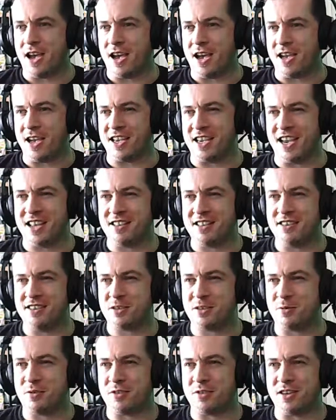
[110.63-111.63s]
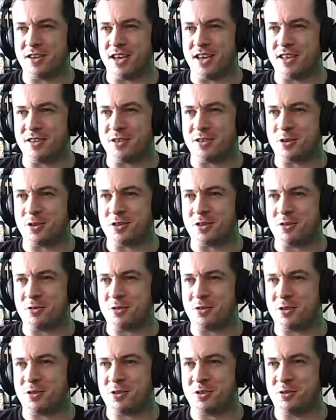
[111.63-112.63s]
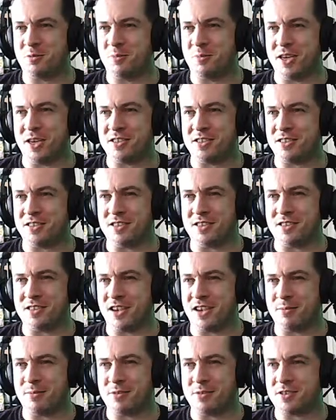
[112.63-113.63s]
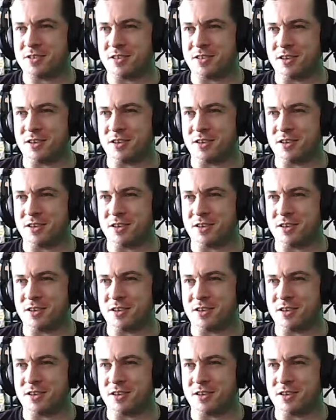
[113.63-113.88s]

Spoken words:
Again, this one, they're just too basic, these games.